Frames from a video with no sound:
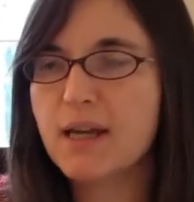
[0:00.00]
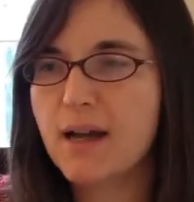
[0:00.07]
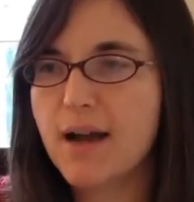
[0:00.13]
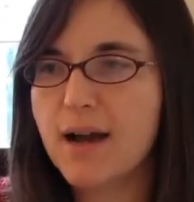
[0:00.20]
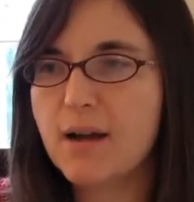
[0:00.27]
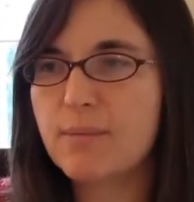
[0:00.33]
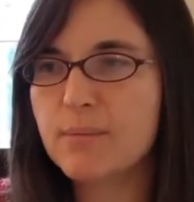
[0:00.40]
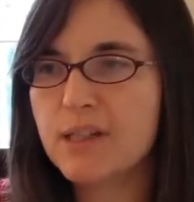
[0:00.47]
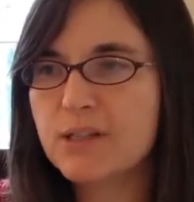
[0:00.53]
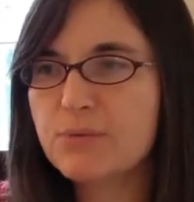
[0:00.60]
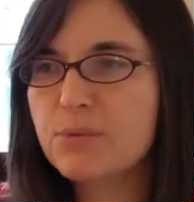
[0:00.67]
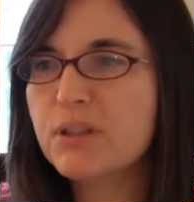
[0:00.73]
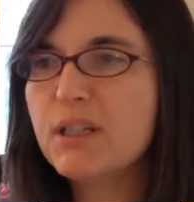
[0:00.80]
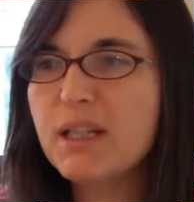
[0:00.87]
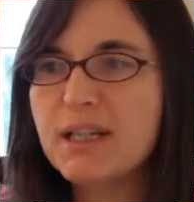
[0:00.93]
It's
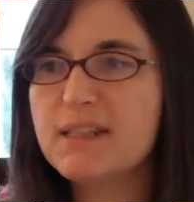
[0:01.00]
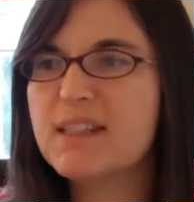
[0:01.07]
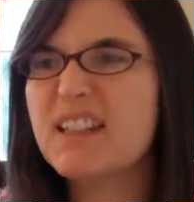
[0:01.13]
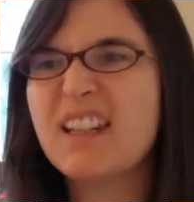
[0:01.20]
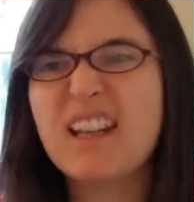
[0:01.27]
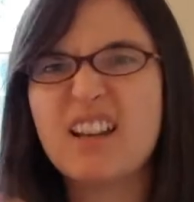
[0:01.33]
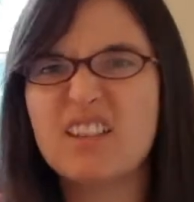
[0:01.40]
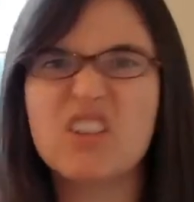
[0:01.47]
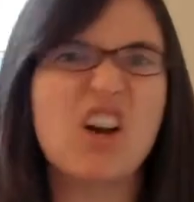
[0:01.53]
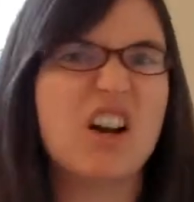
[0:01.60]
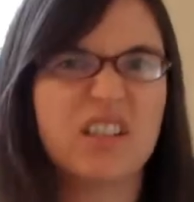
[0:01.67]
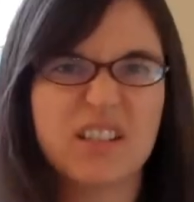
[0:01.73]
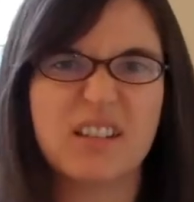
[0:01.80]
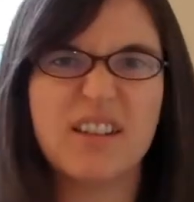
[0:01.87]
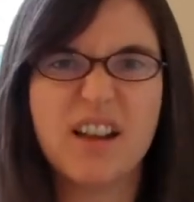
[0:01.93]
really easy to get
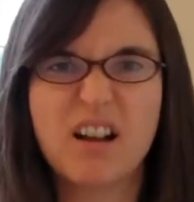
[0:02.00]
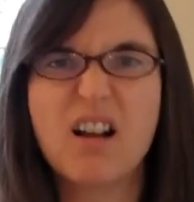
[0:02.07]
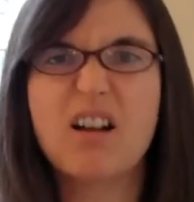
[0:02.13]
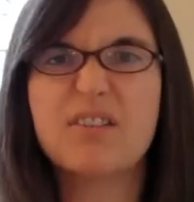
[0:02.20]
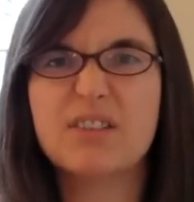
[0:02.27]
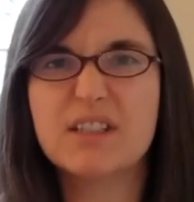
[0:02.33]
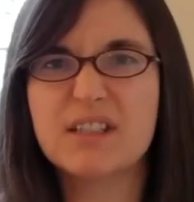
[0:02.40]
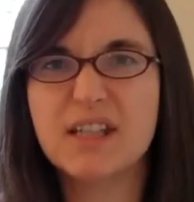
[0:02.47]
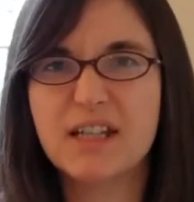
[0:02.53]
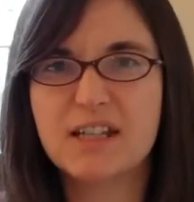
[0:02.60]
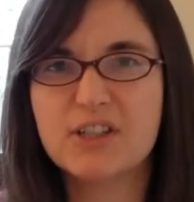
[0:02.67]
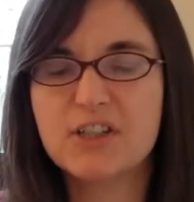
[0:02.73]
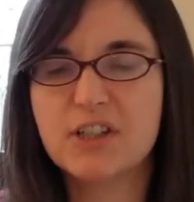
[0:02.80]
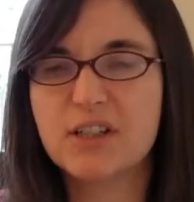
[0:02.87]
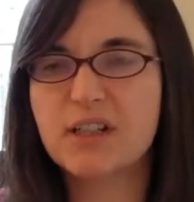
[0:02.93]
lost in that
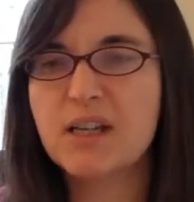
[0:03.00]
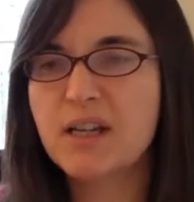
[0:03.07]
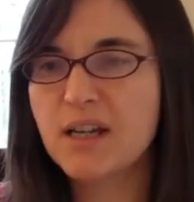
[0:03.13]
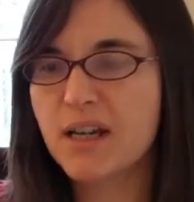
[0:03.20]
conversation.